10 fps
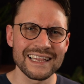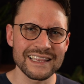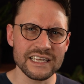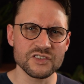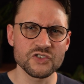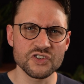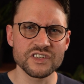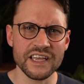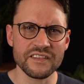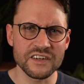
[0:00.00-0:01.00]
let's
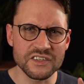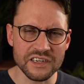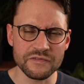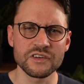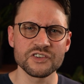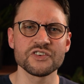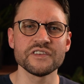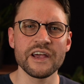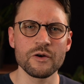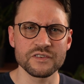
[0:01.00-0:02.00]
just get the
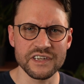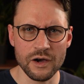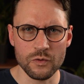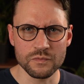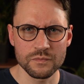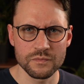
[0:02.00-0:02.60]
definition narrowed down.